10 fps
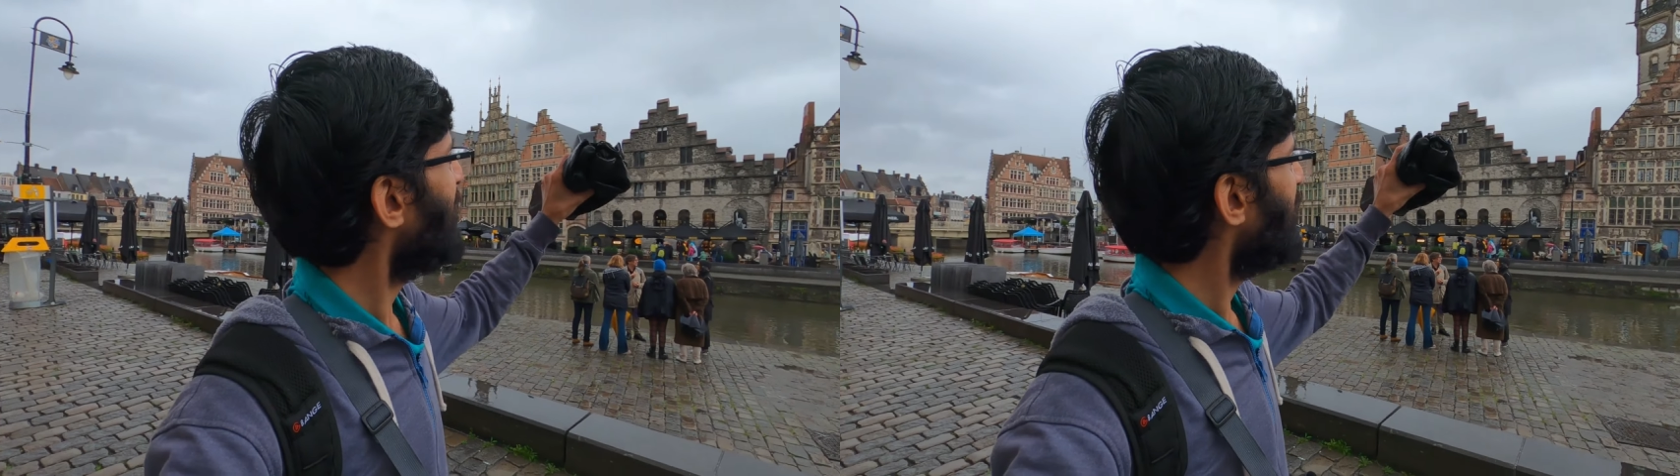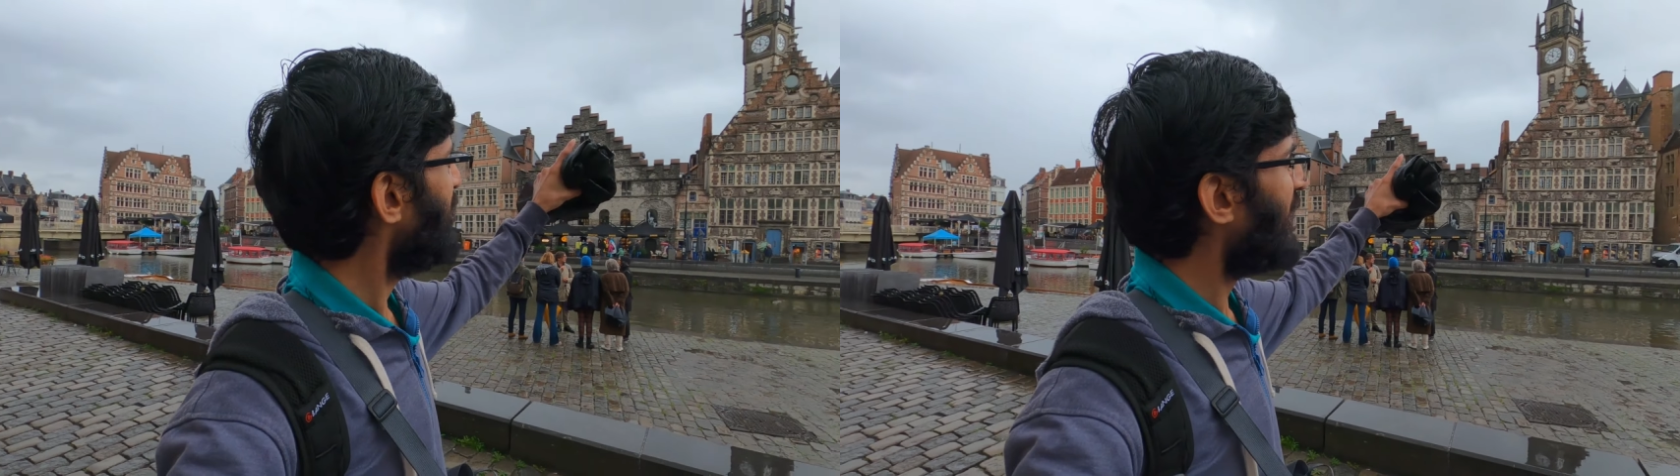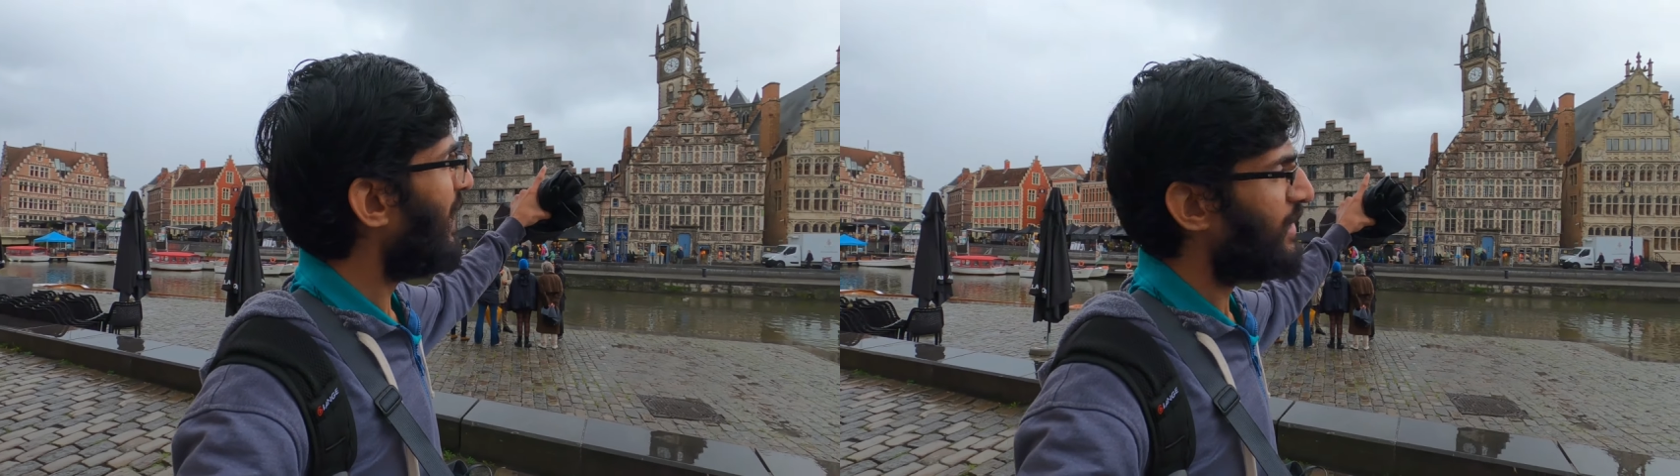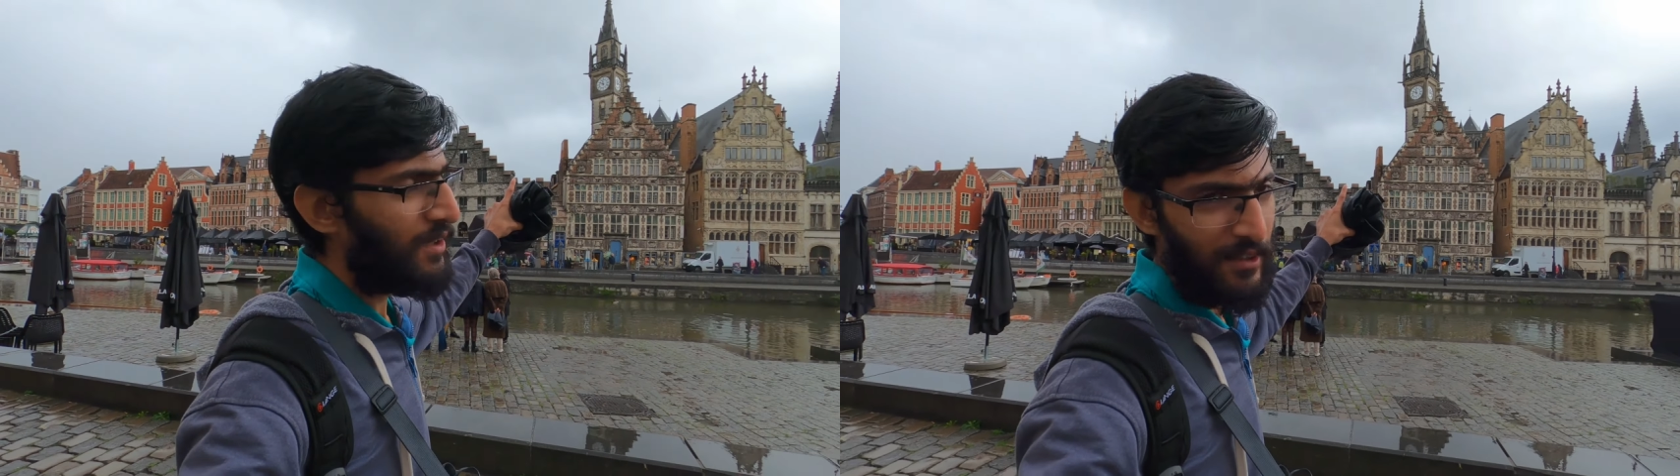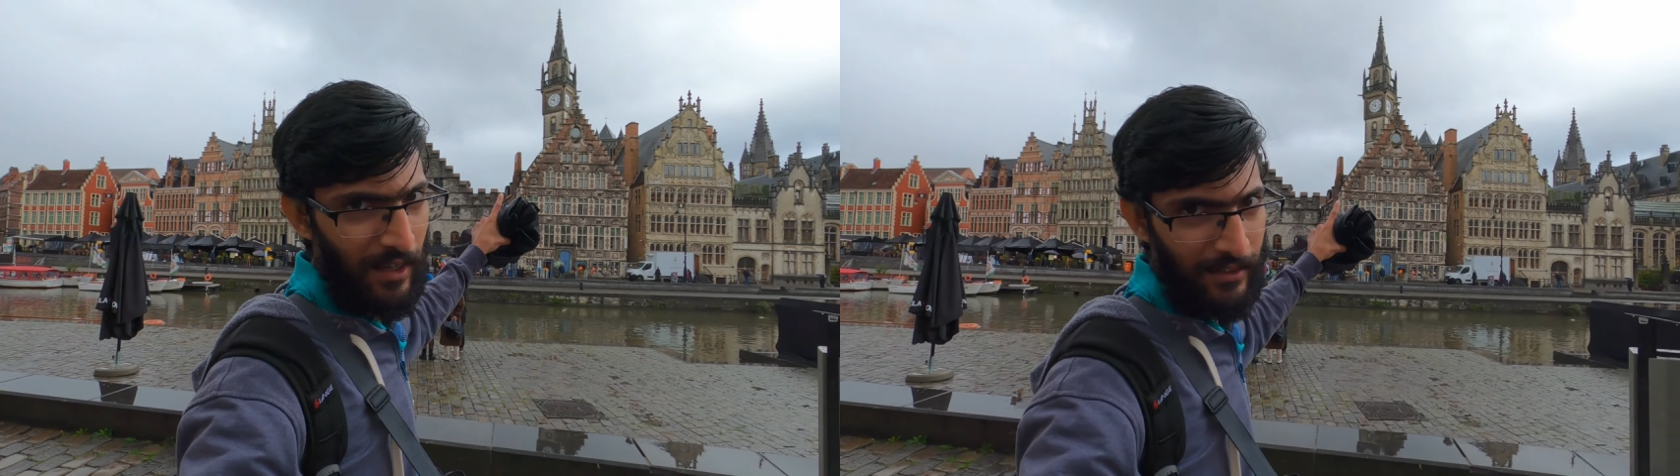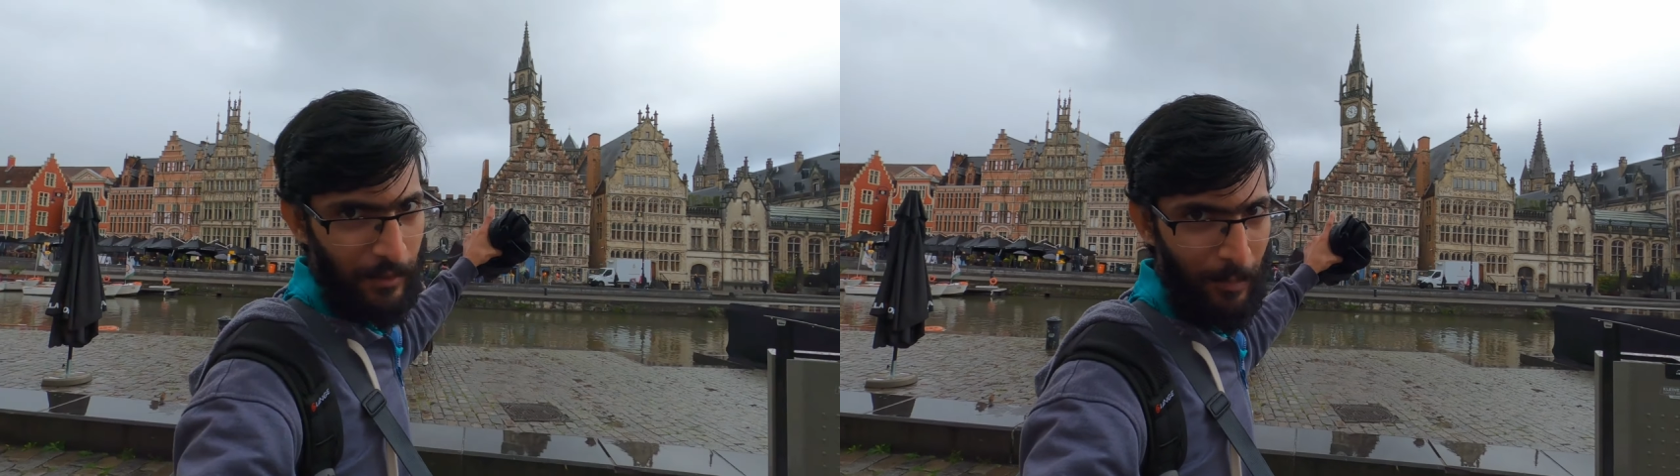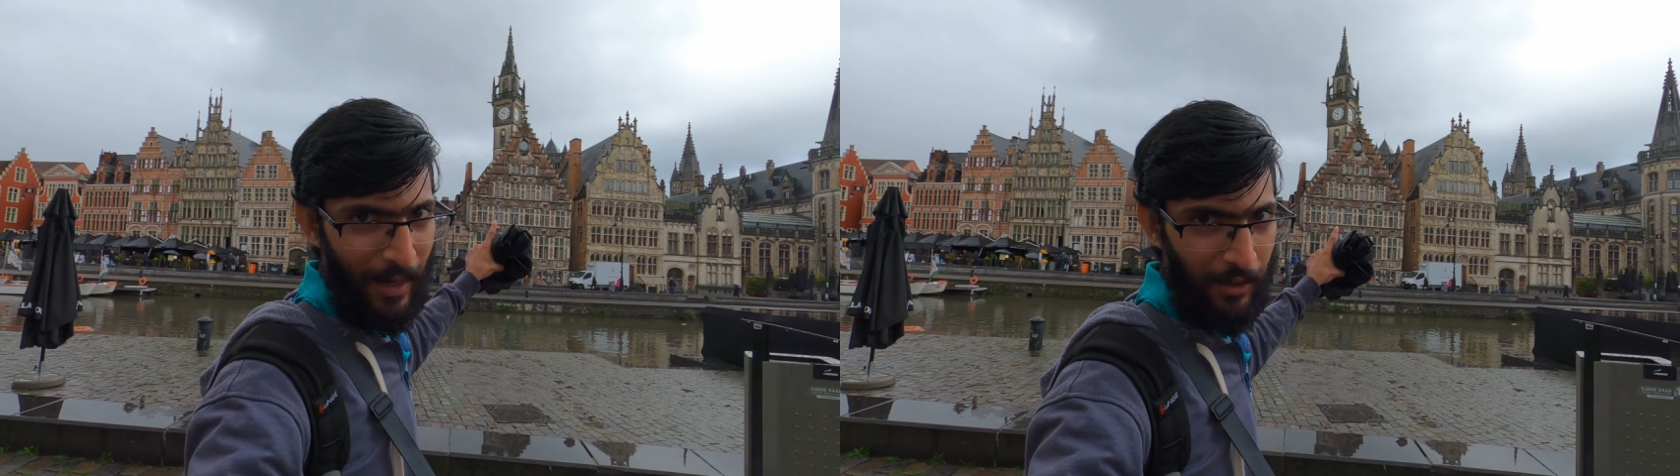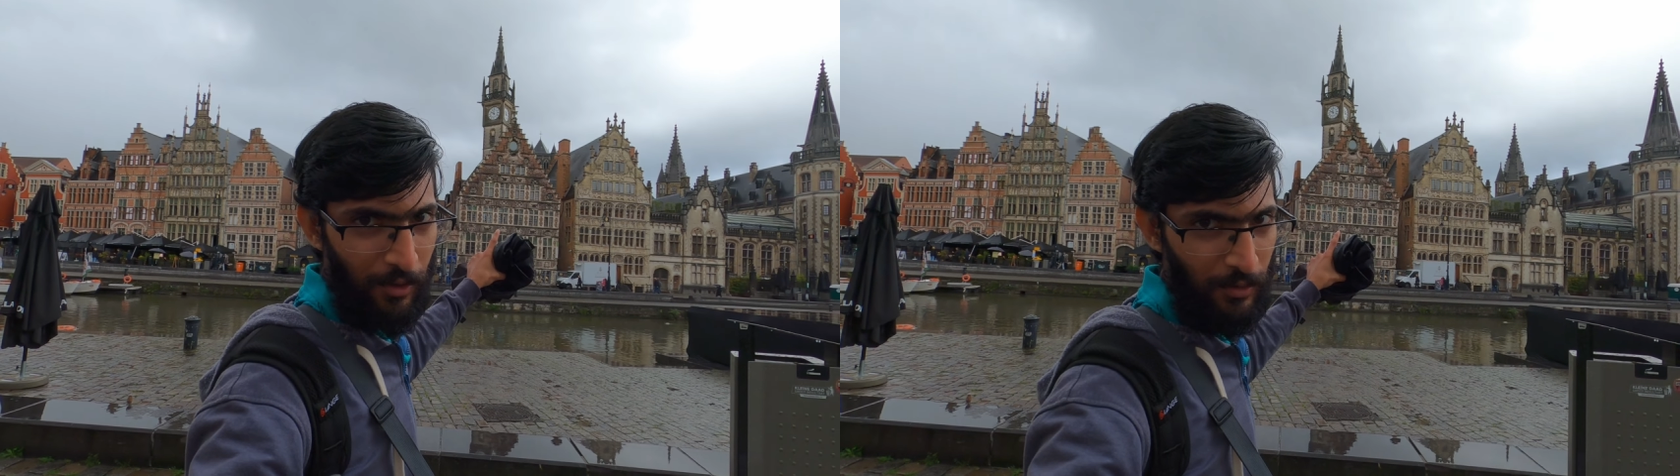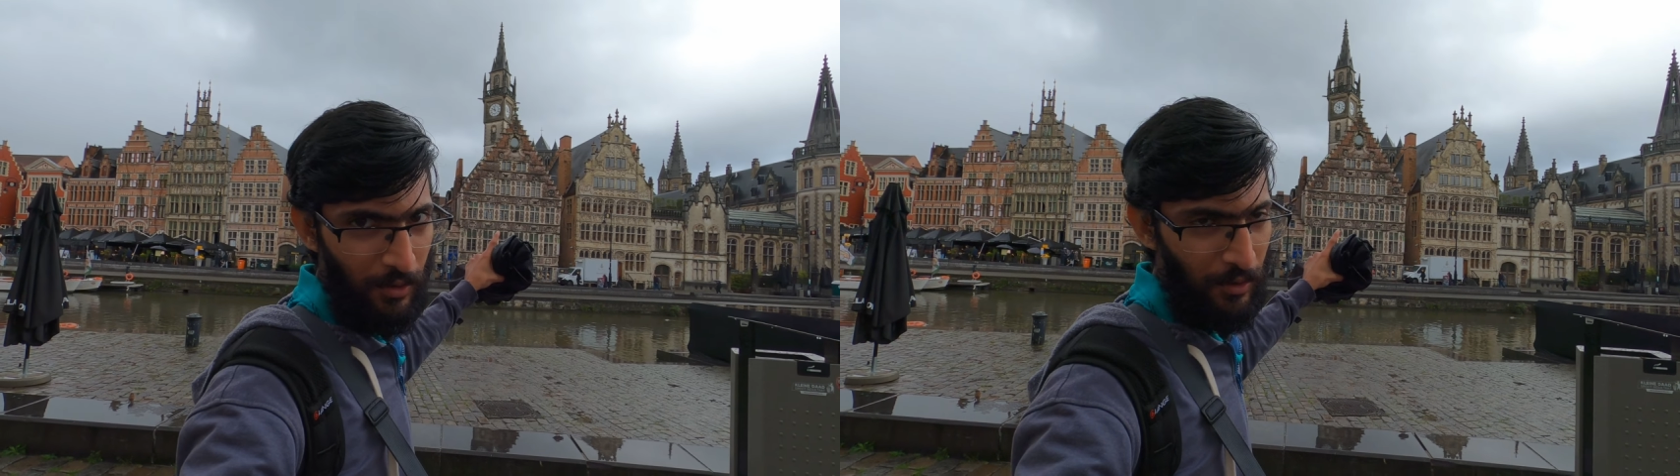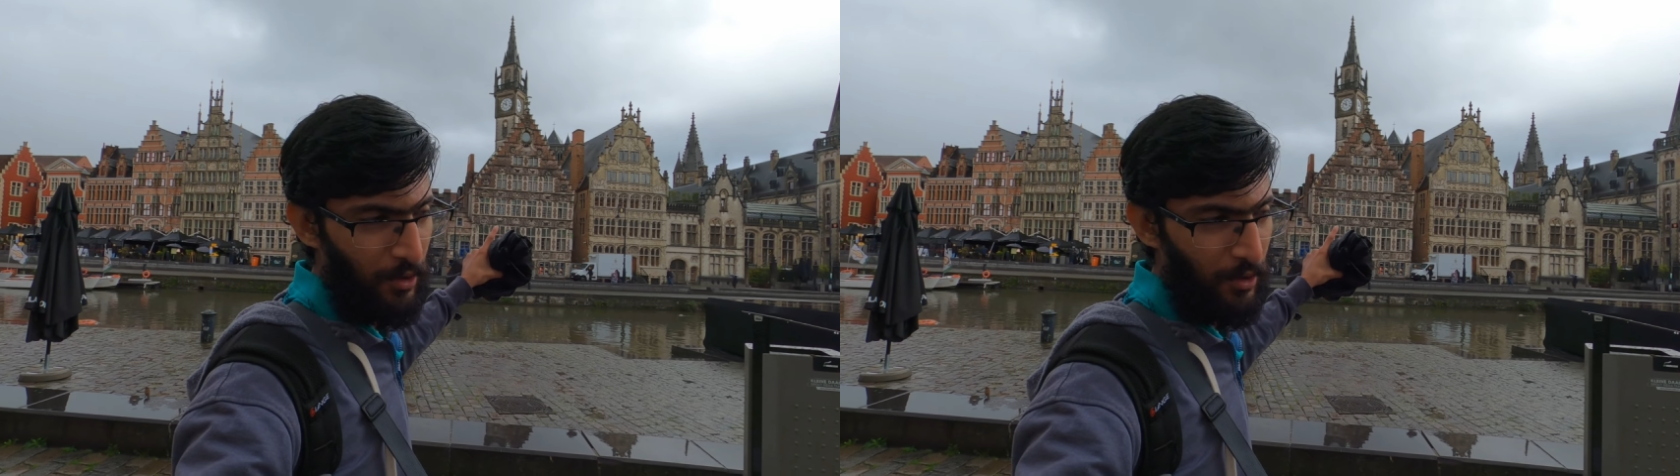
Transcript: there is a cathedral at the background.